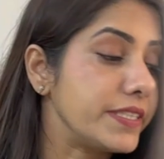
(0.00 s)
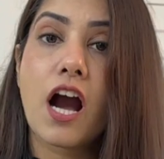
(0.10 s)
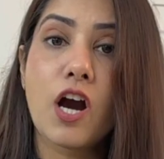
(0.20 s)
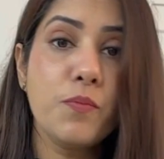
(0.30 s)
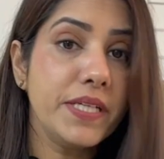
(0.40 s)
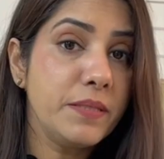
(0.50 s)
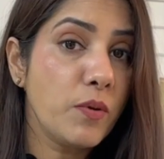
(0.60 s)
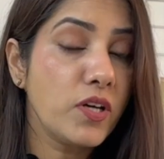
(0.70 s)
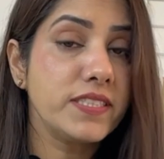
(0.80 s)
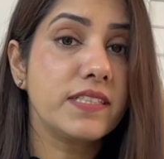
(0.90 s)
How many
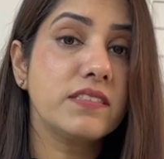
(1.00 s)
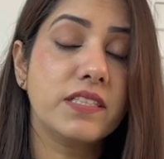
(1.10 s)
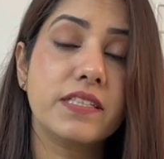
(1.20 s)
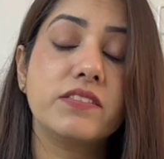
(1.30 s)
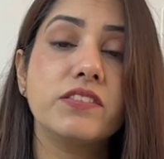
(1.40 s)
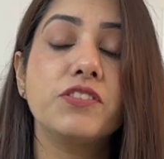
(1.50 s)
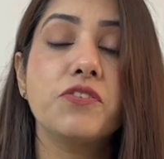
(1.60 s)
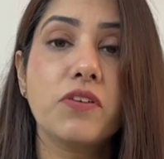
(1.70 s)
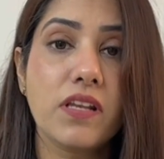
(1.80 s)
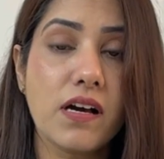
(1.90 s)
boys are there in your
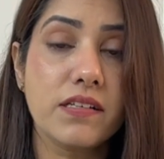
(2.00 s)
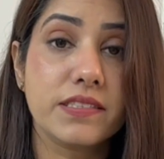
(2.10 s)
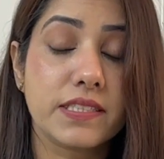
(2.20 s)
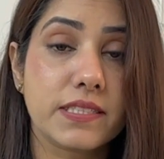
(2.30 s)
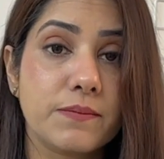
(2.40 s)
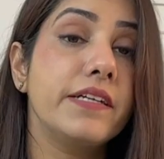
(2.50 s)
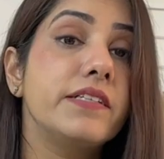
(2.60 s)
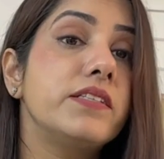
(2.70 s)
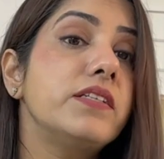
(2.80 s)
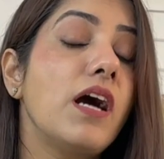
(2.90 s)
class?
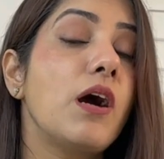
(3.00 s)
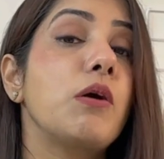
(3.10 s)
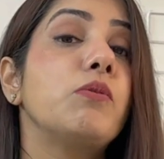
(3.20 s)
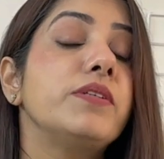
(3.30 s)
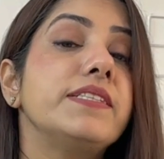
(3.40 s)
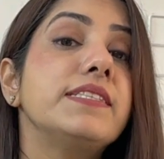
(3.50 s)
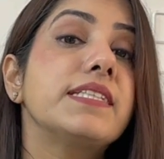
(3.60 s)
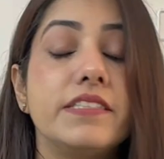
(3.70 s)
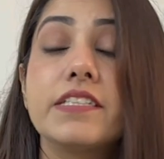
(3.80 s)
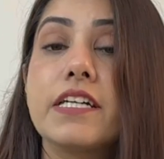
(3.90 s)
Here, how is
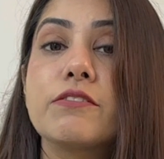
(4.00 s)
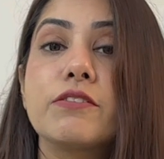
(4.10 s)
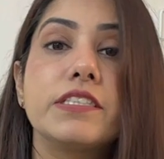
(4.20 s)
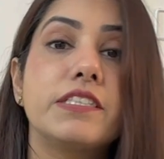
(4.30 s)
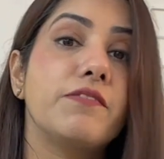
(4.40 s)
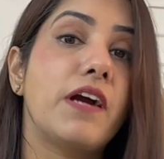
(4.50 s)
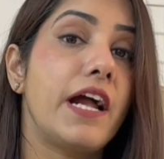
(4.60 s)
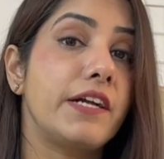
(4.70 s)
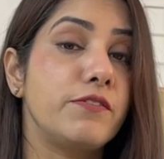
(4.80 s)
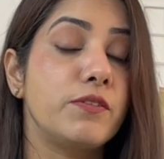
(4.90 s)
interrogative
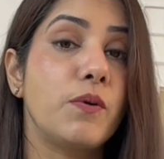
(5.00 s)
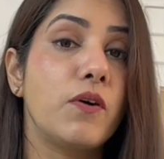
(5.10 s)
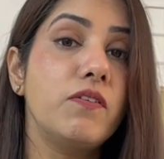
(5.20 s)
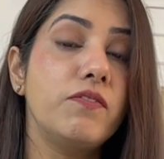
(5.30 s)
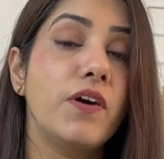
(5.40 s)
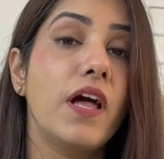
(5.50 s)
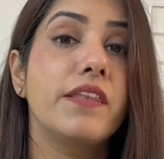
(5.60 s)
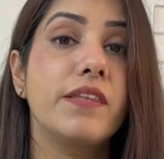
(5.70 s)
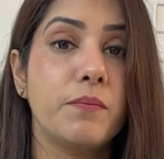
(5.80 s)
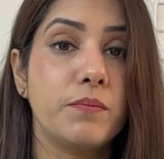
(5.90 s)
adverb of
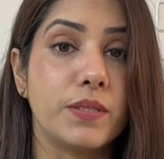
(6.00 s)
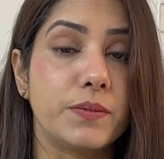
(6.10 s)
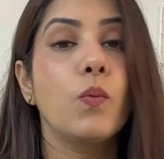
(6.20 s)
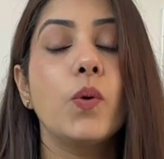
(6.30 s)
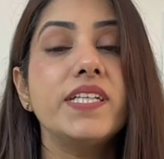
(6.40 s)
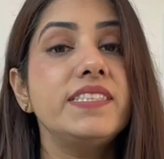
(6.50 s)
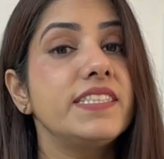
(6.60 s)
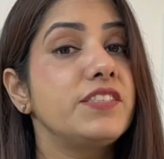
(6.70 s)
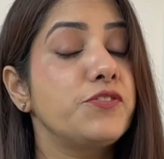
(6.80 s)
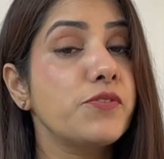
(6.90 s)
number. When
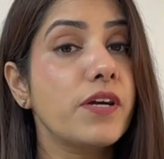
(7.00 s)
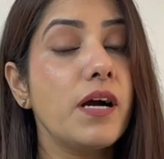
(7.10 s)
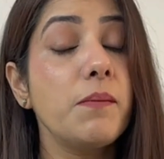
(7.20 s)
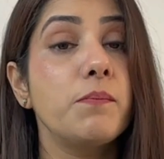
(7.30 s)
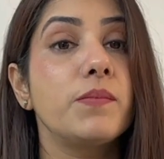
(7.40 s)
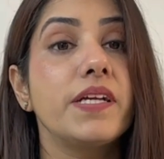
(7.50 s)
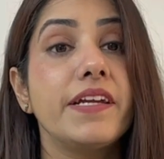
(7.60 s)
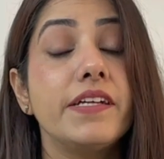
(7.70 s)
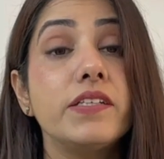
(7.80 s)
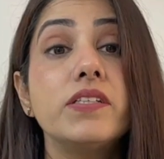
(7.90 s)
did you come?
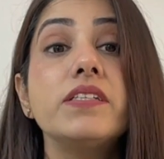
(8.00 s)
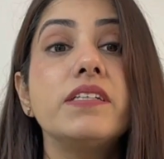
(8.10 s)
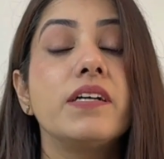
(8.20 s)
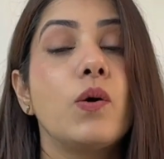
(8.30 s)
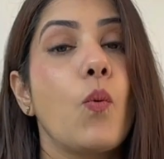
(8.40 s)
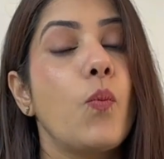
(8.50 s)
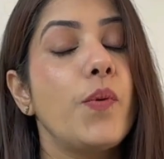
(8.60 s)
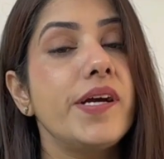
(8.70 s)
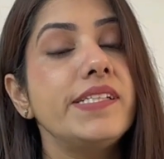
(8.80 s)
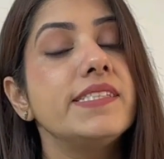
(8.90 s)
Here,
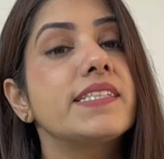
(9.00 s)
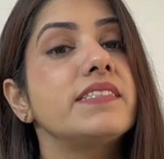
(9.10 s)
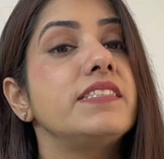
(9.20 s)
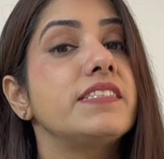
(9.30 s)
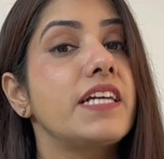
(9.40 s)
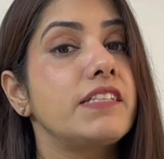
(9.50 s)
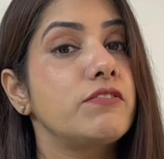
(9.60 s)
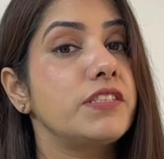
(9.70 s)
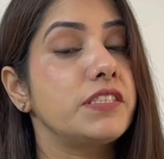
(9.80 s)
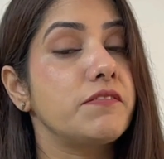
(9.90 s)
when is an
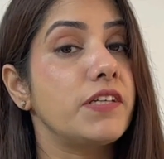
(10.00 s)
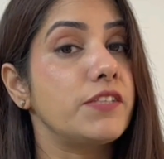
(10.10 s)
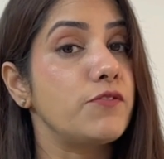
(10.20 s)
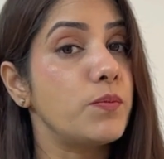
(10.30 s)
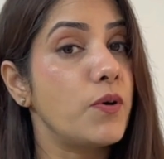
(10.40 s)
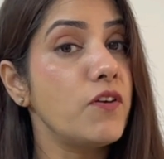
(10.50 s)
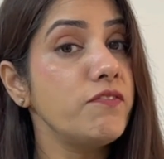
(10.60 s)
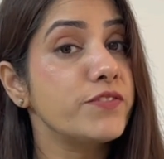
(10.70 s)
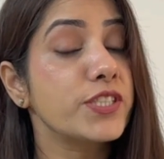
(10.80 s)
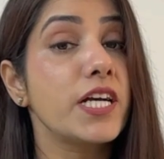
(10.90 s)
interrogative adverb of
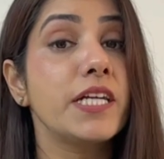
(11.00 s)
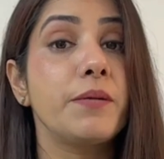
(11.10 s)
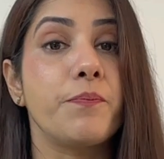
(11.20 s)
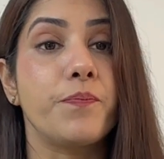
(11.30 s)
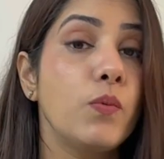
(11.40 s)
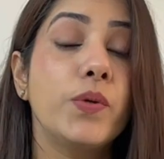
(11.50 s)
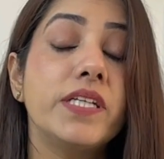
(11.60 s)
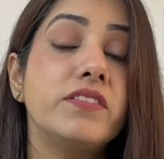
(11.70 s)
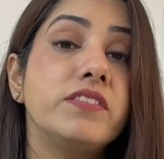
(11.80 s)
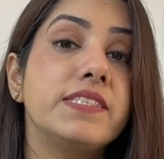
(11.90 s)
time.
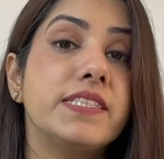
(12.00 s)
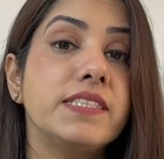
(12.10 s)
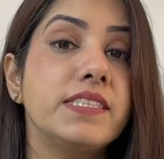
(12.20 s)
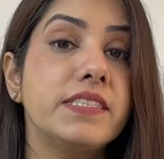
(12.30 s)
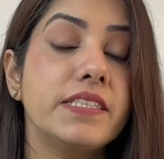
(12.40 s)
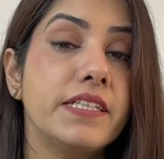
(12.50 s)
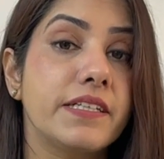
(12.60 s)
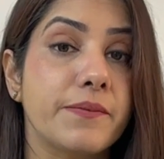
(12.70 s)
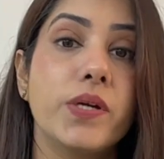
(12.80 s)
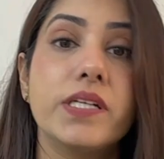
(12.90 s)
Where is he
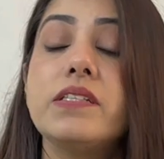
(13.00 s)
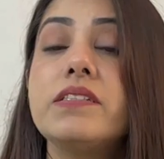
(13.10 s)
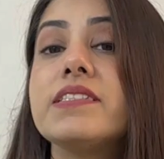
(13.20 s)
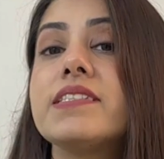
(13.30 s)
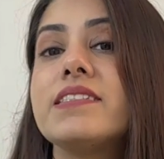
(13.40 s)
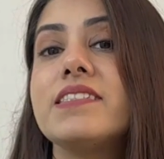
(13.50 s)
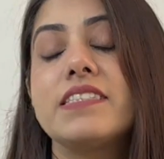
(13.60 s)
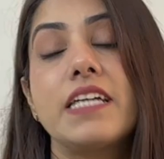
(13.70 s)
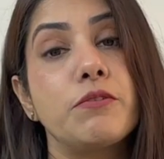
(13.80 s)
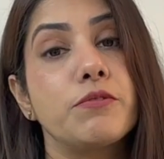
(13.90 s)
sitting? Where is an
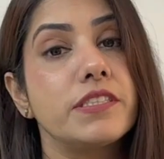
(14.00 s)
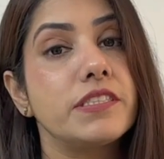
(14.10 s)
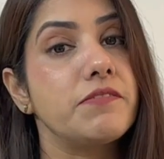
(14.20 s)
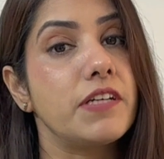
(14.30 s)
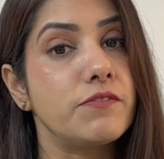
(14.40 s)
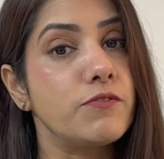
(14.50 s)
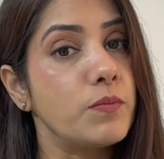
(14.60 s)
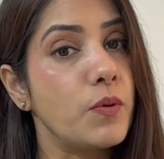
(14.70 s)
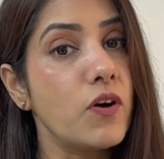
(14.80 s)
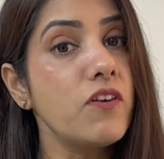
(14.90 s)
interrogative adverb
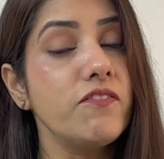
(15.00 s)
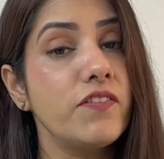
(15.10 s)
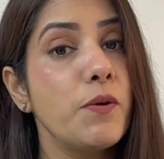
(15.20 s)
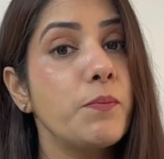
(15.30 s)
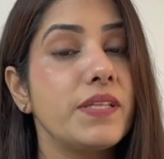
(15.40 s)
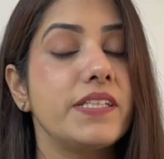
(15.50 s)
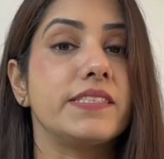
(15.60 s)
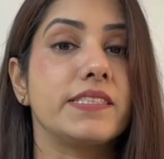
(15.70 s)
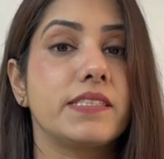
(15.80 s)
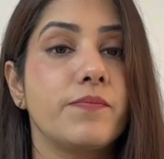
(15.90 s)
of
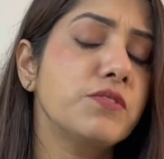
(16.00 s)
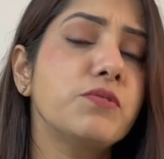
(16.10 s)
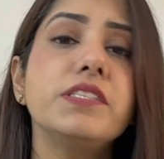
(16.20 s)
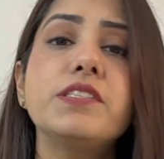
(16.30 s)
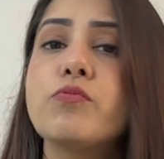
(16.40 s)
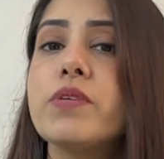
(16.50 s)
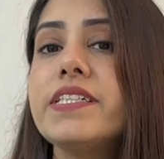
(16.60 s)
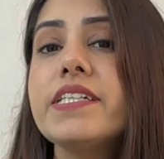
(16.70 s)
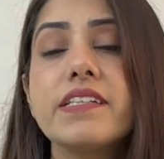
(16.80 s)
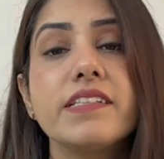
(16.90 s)
place. So it's
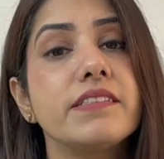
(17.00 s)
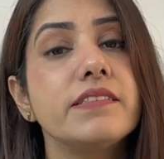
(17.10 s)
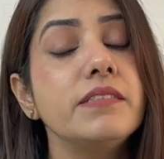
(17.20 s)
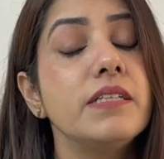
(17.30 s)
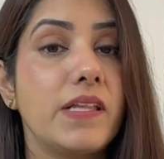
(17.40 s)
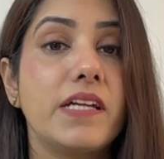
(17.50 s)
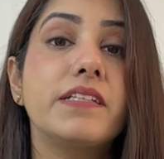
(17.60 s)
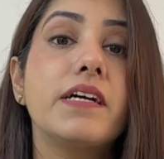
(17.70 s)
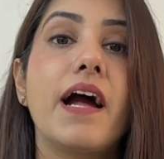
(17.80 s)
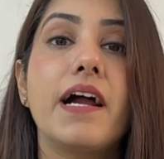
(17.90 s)
very clear that
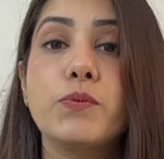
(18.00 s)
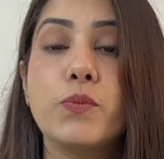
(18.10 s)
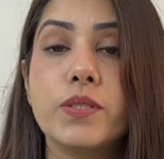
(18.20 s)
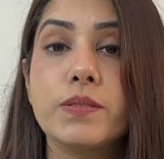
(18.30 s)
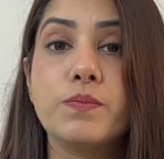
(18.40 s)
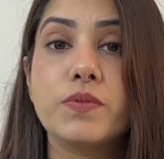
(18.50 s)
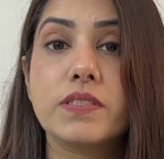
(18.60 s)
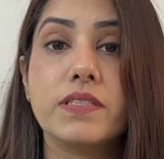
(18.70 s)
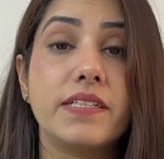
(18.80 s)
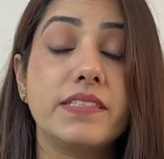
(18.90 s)
the adverbs
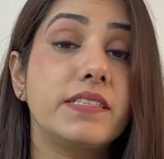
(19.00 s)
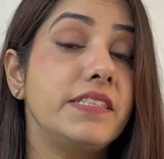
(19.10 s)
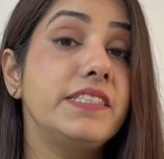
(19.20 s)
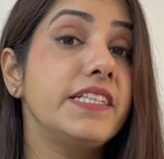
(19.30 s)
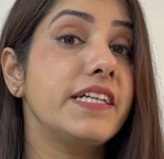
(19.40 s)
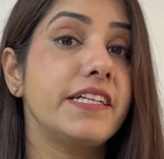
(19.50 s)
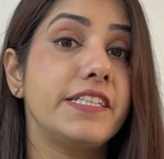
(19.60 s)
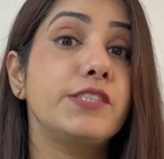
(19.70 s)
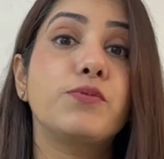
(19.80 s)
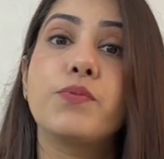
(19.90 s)
that
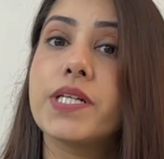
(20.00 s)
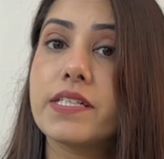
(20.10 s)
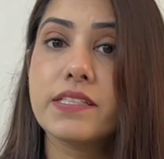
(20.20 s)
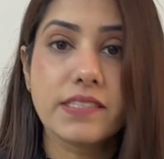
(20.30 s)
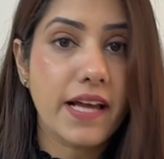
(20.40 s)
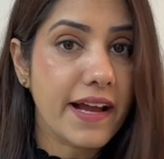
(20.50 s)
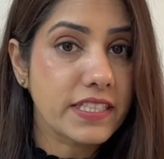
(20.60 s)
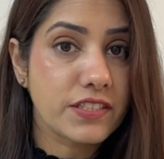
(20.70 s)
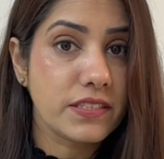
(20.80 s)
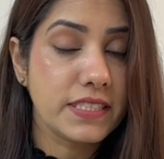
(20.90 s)
indicate where the
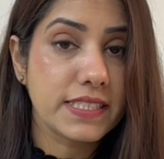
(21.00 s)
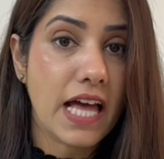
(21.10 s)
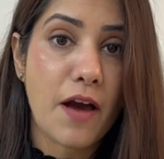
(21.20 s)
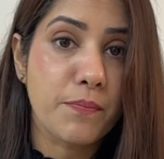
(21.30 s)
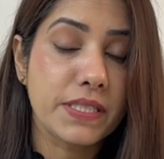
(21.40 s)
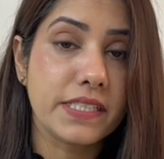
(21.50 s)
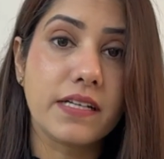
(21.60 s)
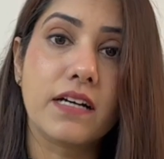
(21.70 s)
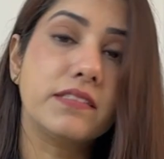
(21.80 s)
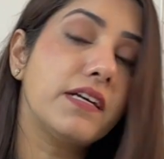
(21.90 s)
action is happening
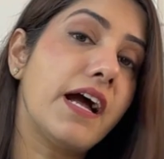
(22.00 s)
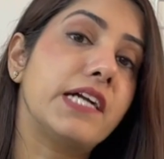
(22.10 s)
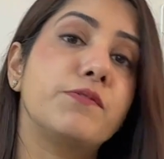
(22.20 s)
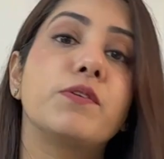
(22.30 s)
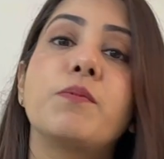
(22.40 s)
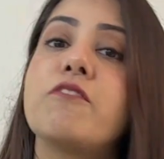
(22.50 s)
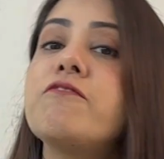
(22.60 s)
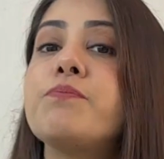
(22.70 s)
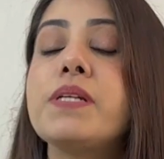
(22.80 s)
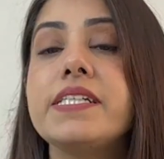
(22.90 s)
are the adverb
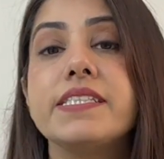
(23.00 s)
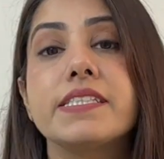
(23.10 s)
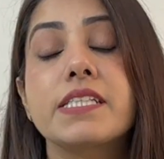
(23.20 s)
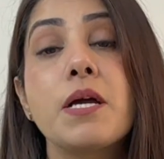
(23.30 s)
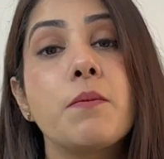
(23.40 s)
of place.